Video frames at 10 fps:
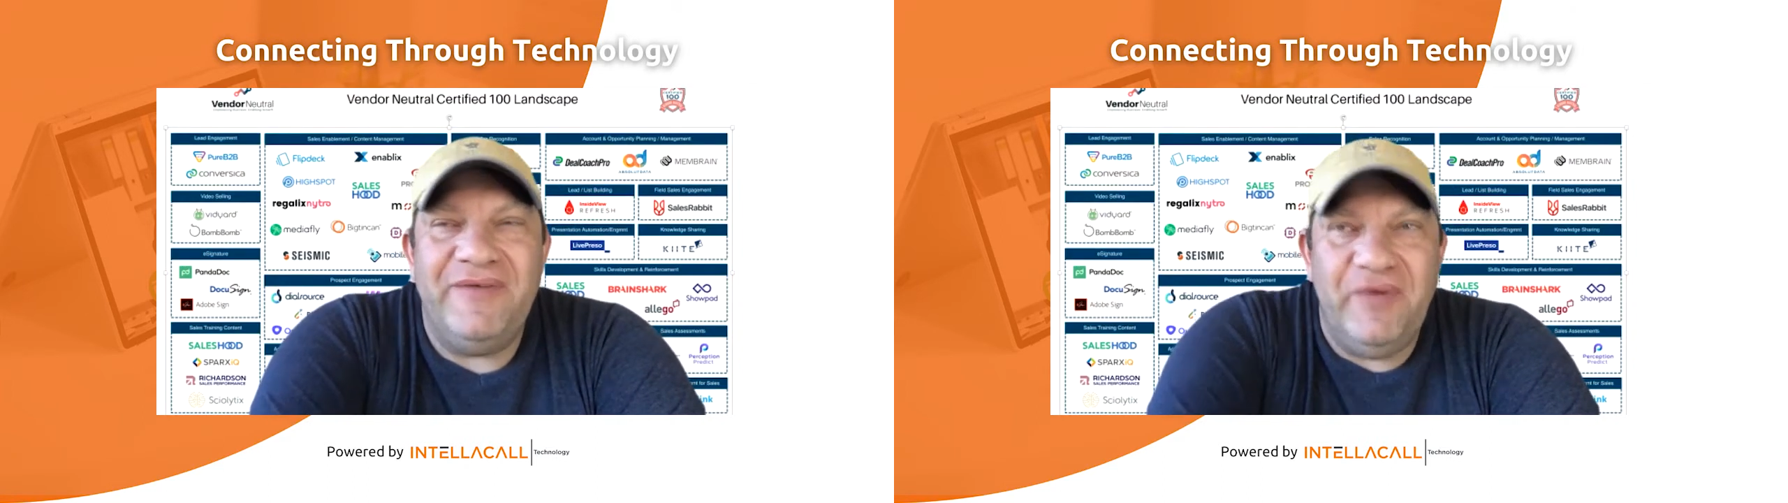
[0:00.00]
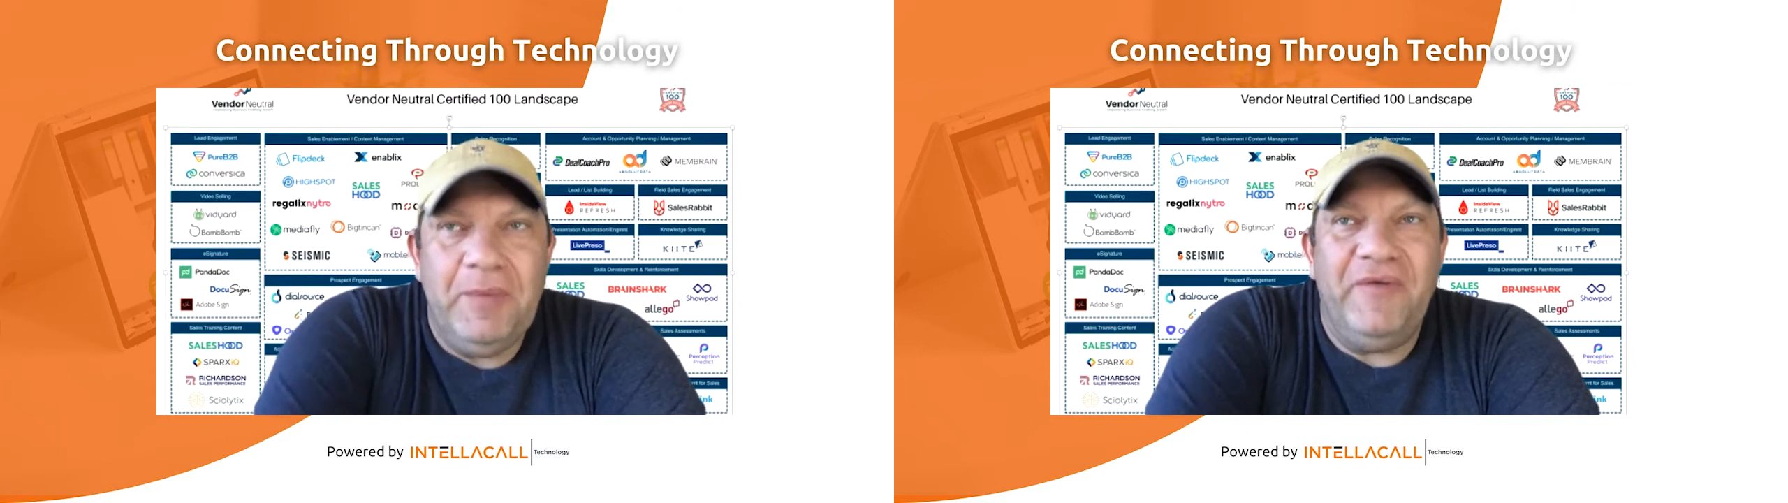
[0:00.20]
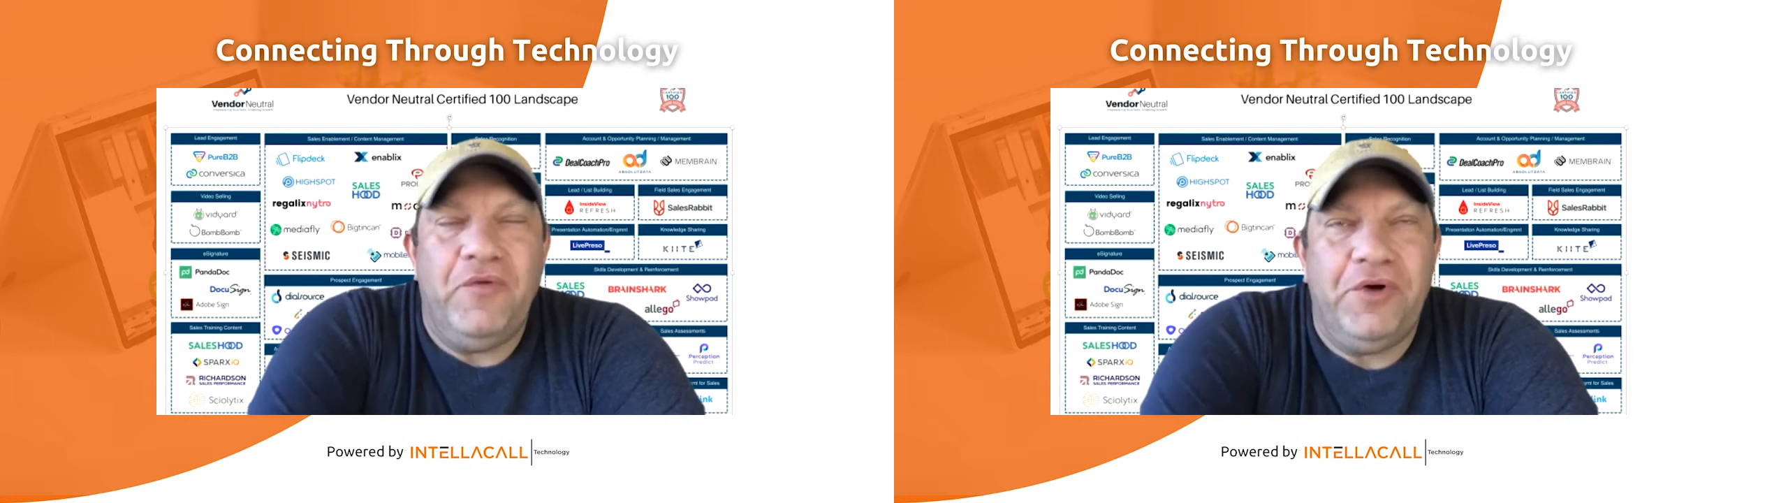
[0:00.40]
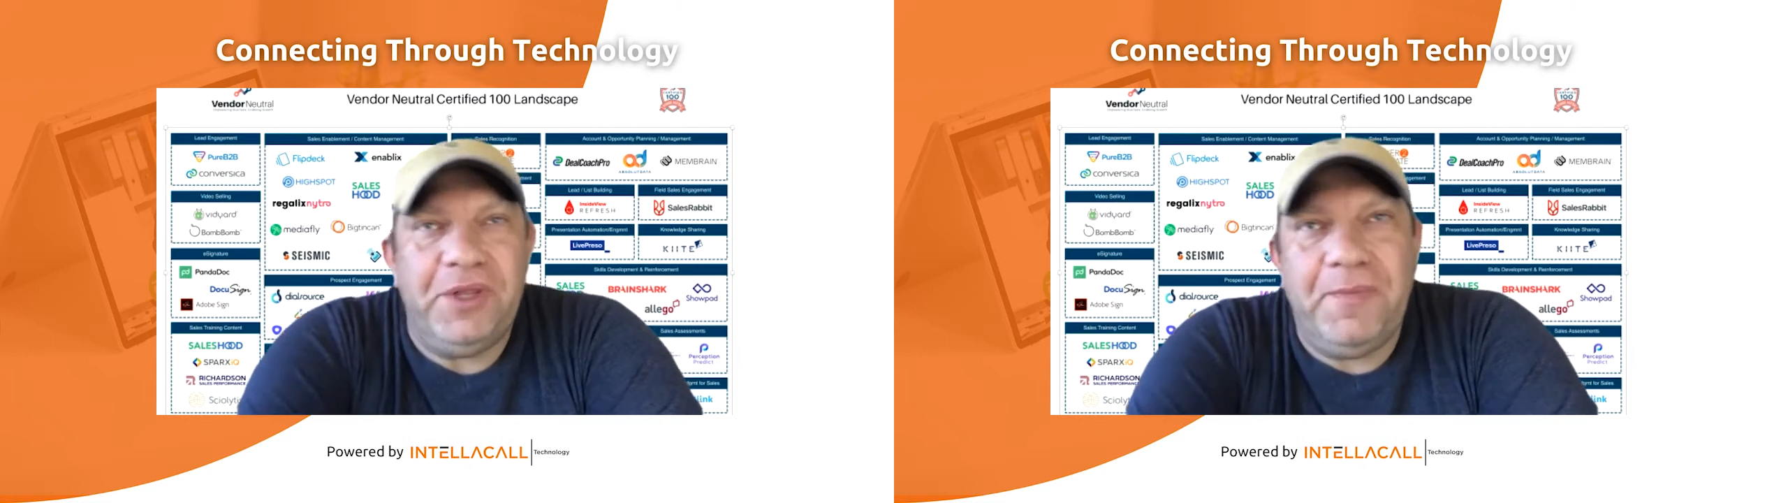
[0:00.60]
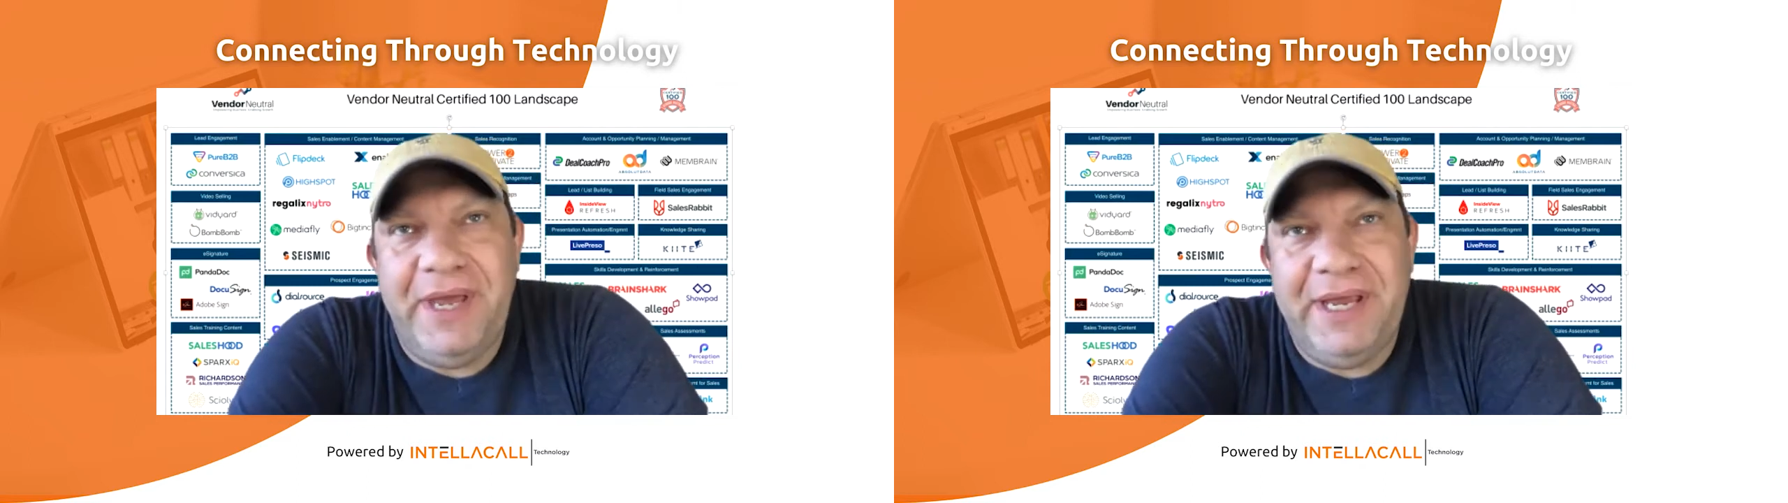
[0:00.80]
even
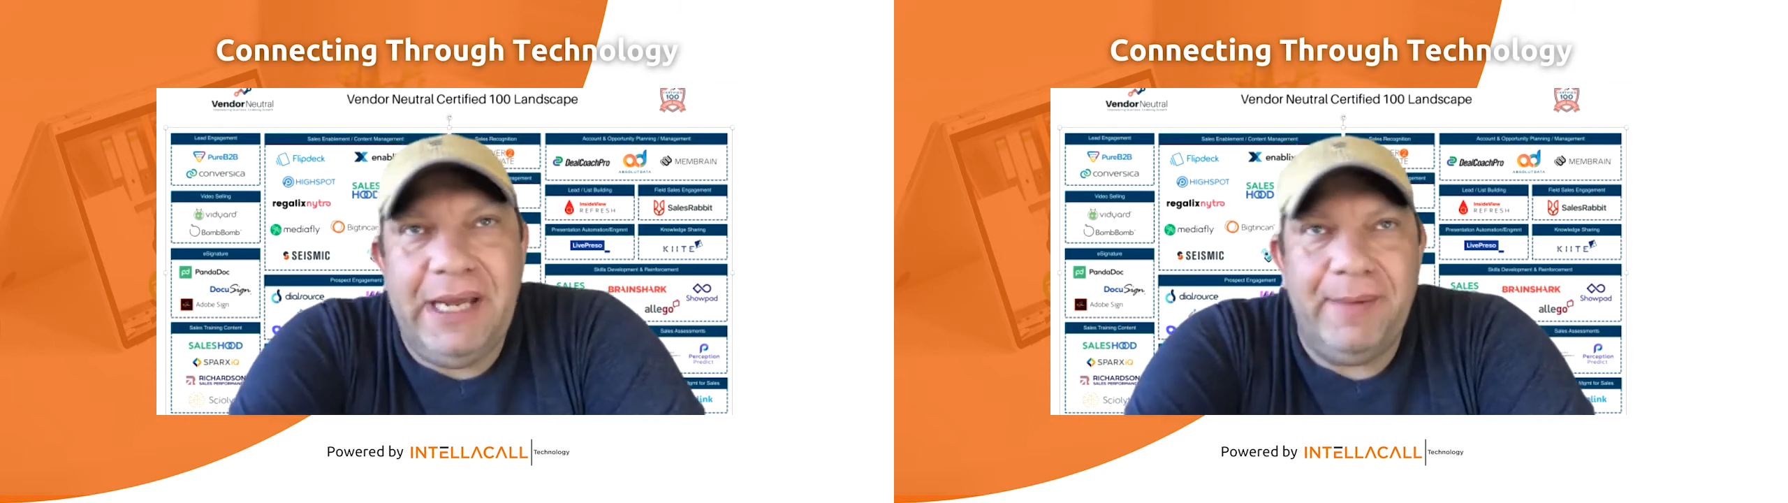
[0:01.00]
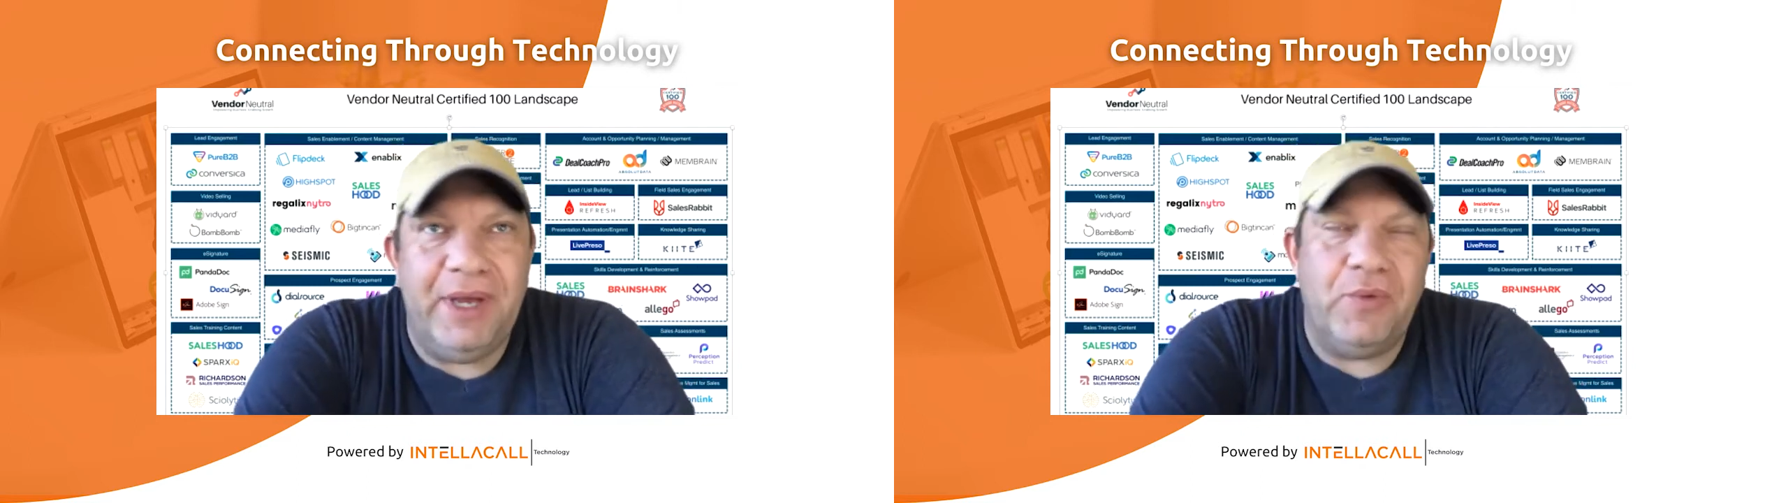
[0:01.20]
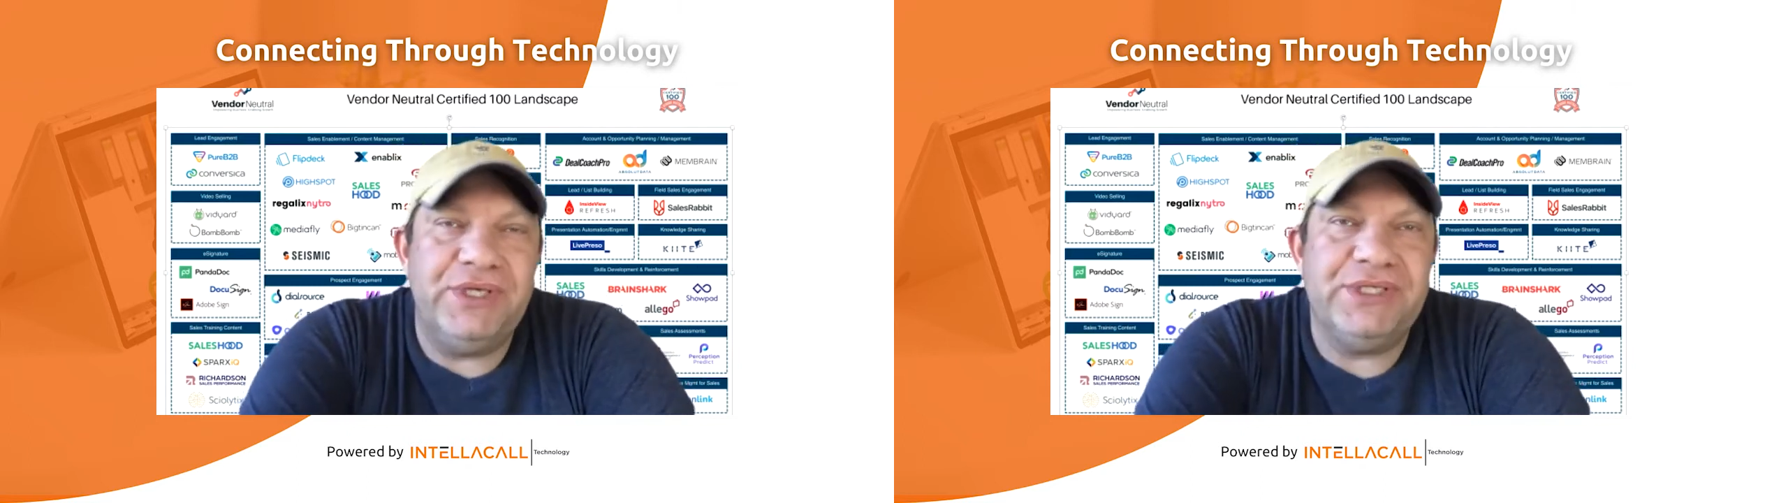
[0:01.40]
before the pandemic,